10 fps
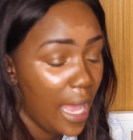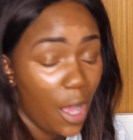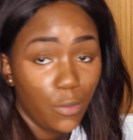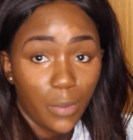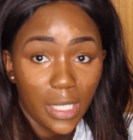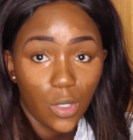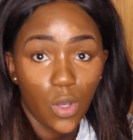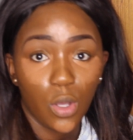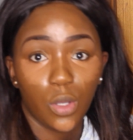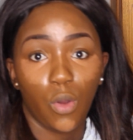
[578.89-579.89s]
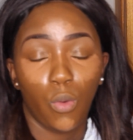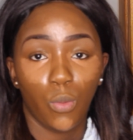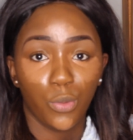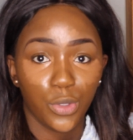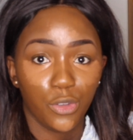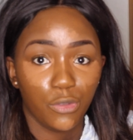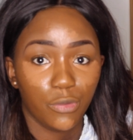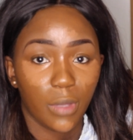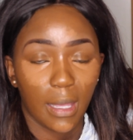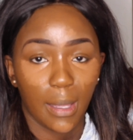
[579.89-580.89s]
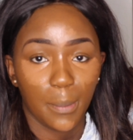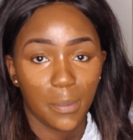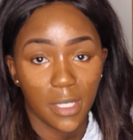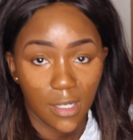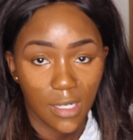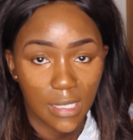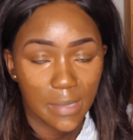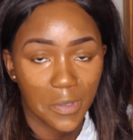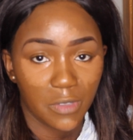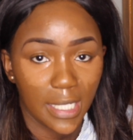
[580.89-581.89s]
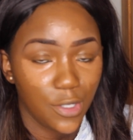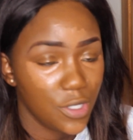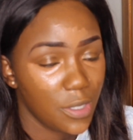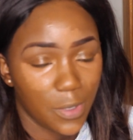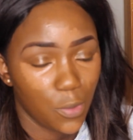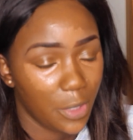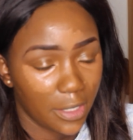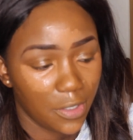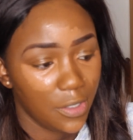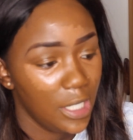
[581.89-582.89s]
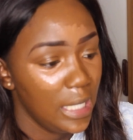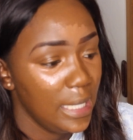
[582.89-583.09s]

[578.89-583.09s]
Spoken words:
out of wedlock, or you've been in an intimate relationship and you're pregnant,